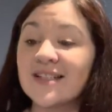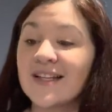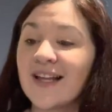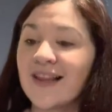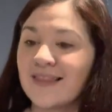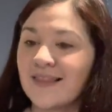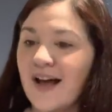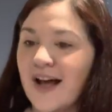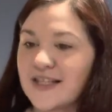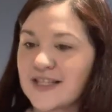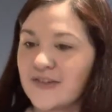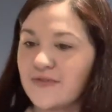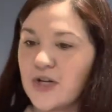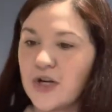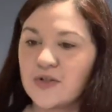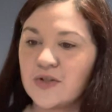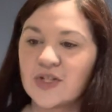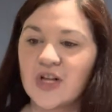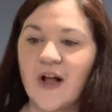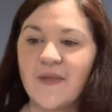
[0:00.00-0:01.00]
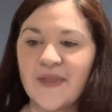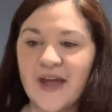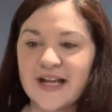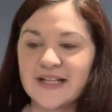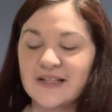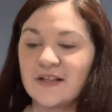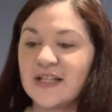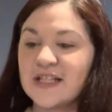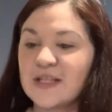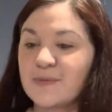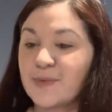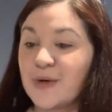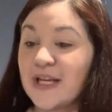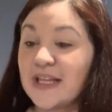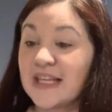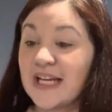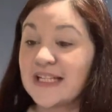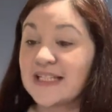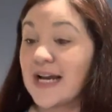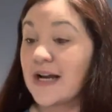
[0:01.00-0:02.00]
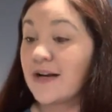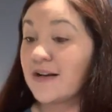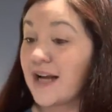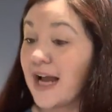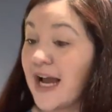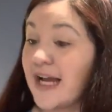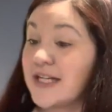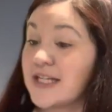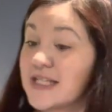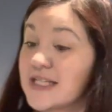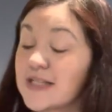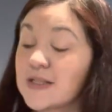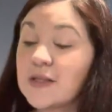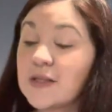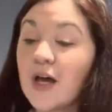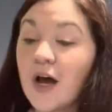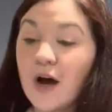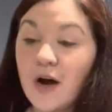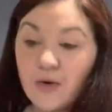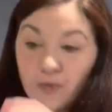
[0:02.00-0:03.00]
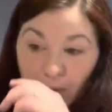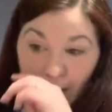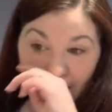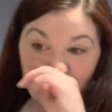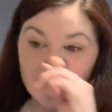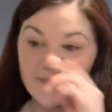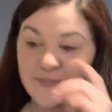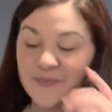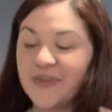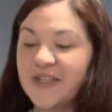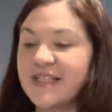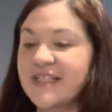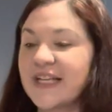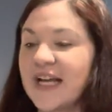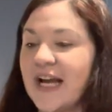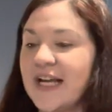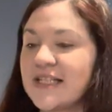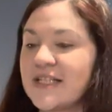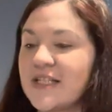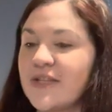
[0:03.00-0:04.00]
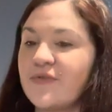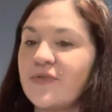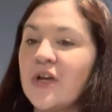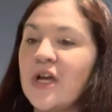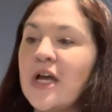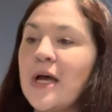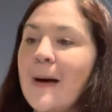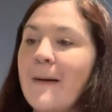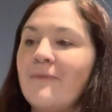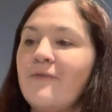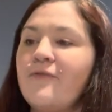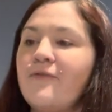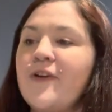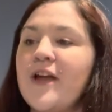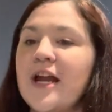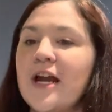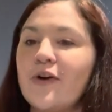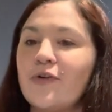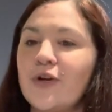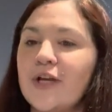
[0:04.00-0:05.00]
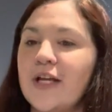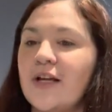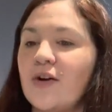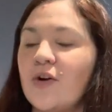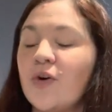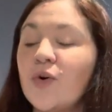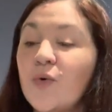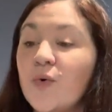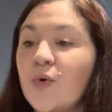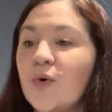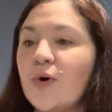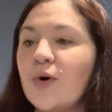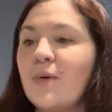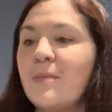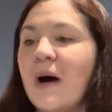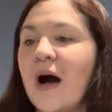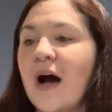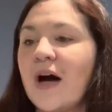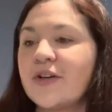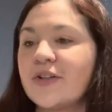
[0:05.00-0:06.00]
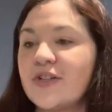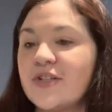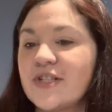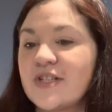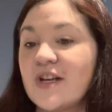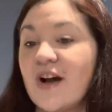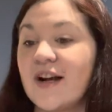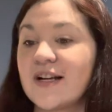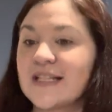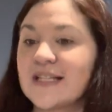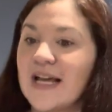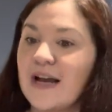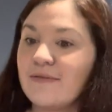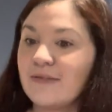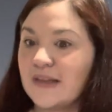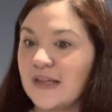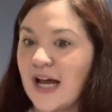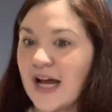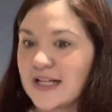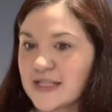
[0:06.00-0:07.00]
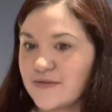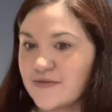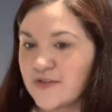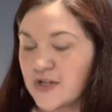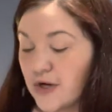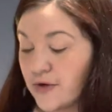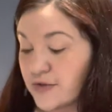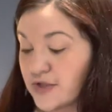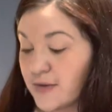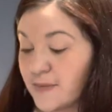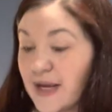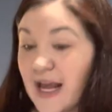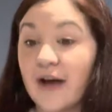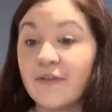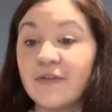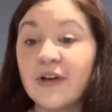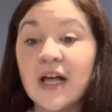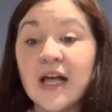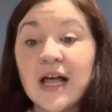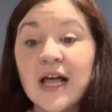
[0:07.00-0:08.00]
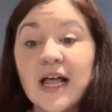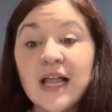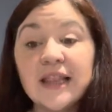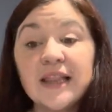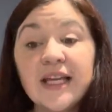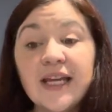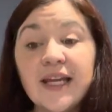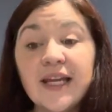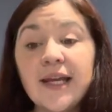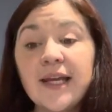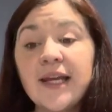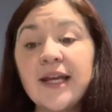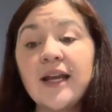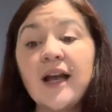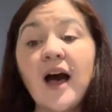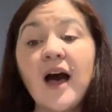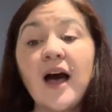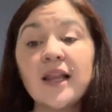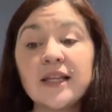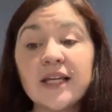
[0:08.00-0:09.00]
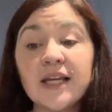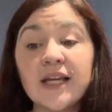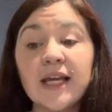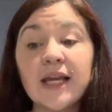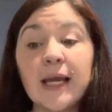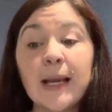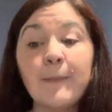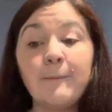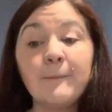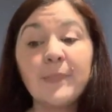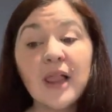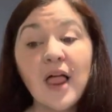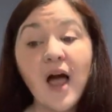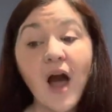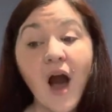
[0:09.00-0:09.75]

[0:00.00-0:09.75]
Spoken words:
Lots of notes on that. So let's break that down kind of slow, right? These kinds of very cool modern songs have lots of notes. So we have Legally Blonde,